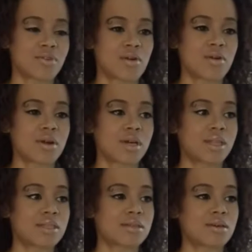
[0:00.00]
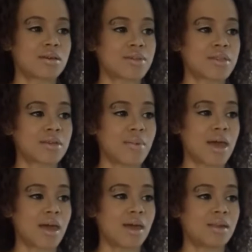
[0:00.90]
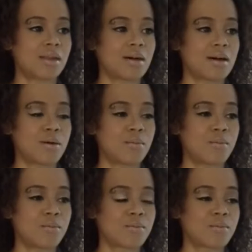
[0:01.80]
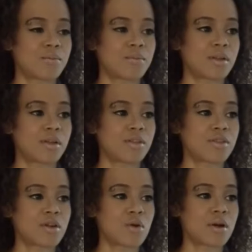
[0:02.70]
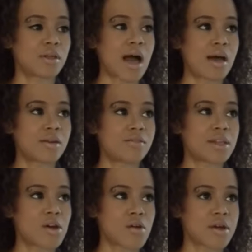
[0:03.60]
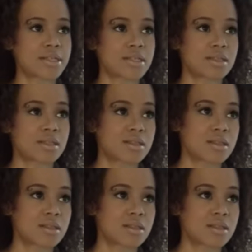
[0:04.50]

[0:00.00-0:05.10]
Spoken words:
recording that song with him, and there were a lot of lyrics